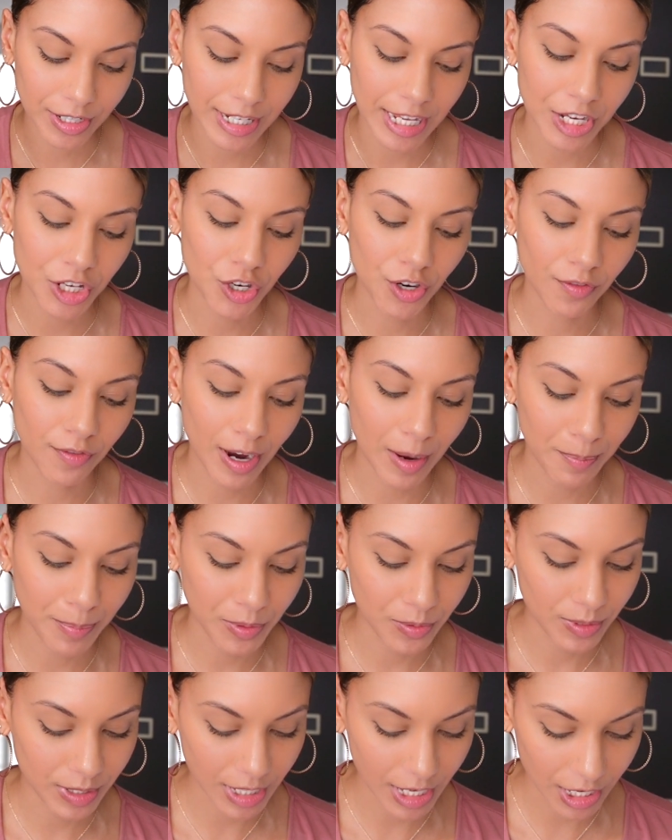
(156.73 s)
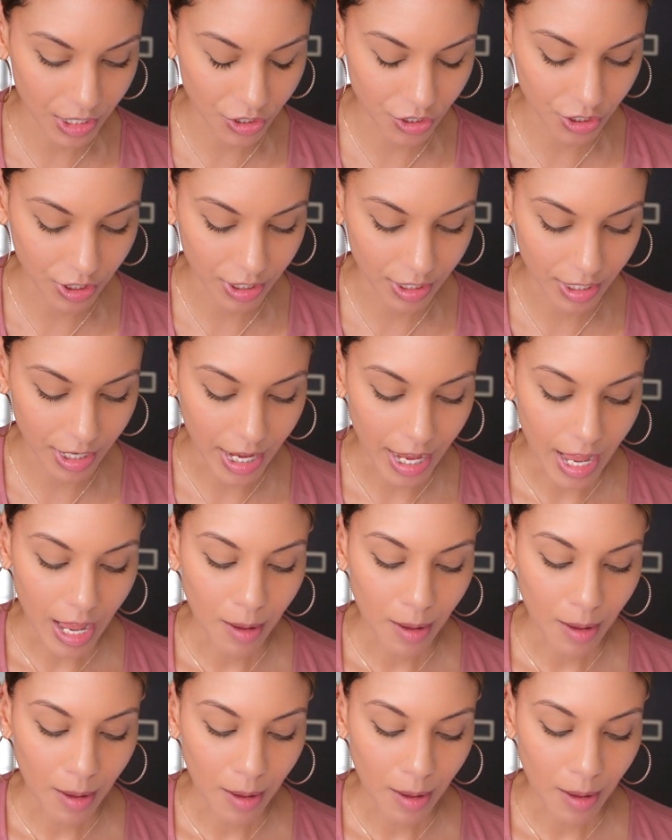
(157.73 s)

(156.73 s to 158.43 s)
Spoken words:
than your reputation,